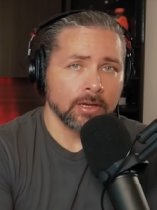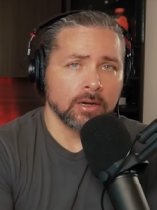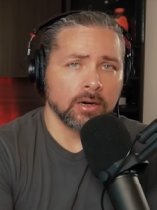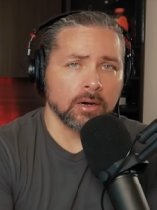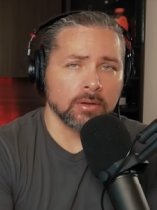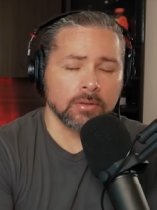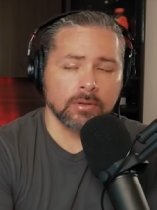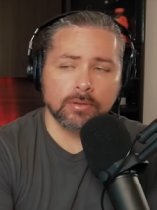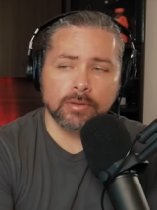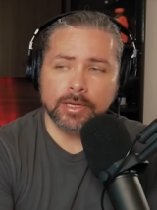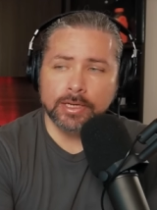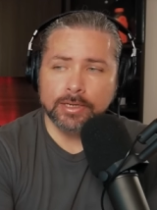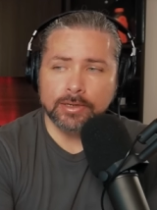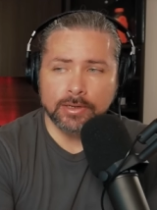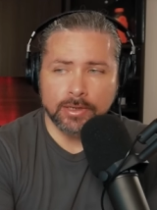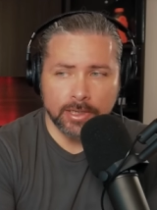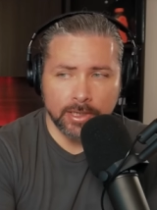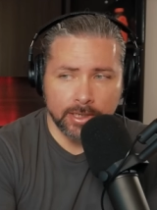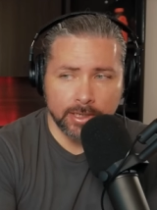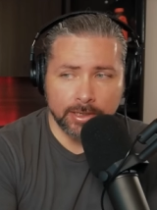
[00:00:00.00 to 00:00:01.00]
other than
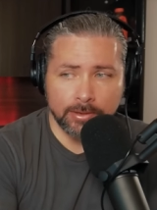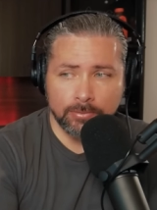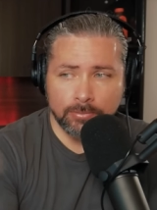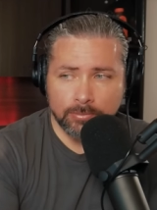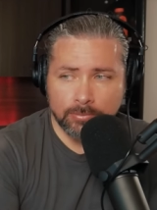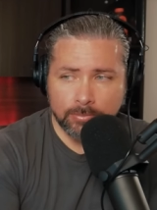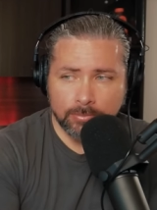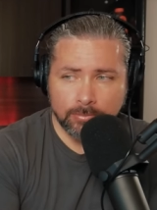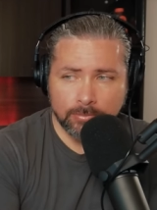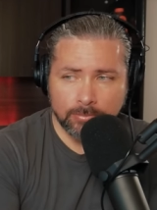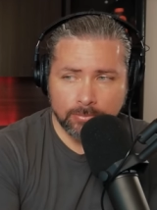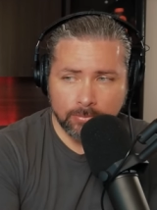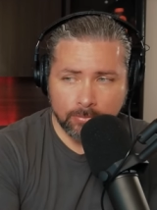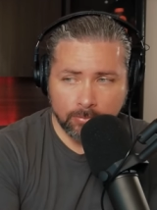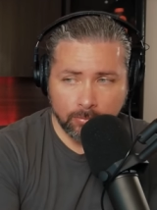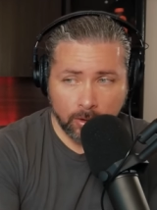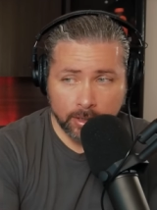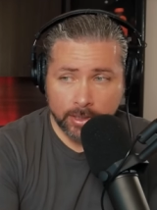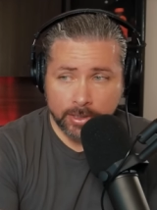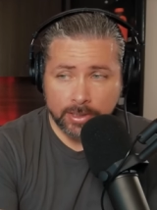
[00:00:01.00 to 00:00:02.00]
Dee Dee
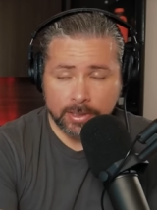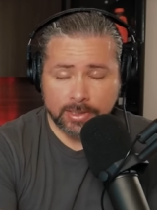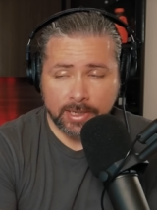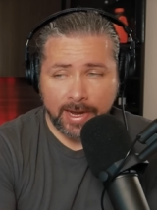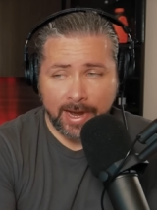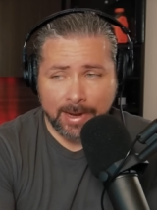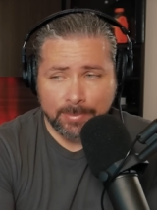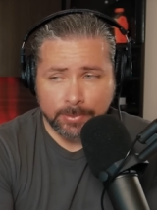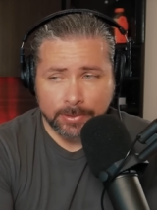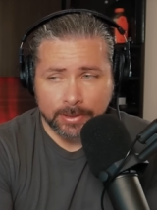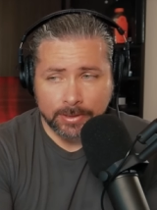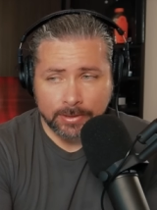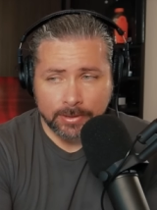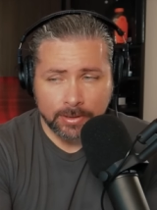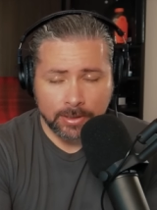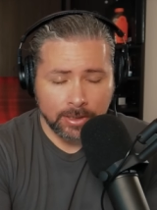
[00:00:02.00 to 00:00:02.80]
wanted it to happen.